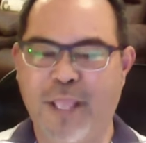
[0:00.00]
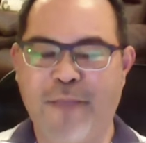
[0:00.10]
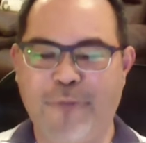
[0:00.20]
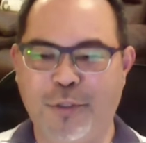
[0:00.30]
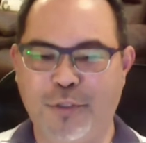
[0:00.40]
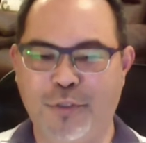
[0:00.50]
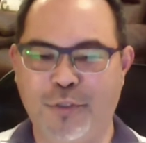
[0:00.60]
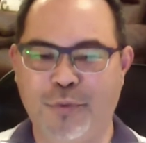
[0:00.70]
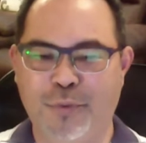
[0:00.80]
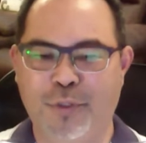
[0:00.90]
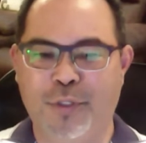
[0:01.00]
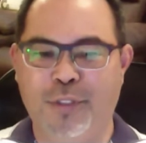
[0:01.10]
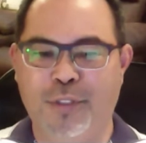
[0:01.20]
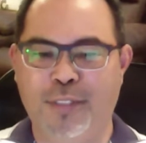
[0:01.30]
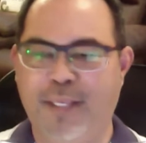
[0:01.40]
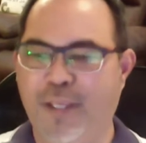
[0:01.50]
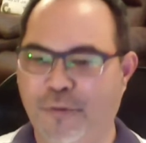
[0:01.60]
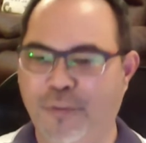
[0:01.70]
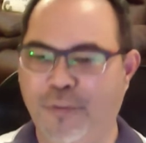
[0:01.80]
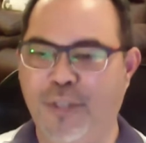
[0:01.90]
effort to take
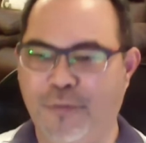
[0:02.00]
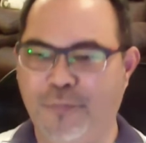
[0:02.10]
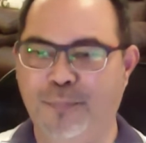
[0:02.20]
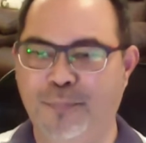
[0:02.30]
care of yourself.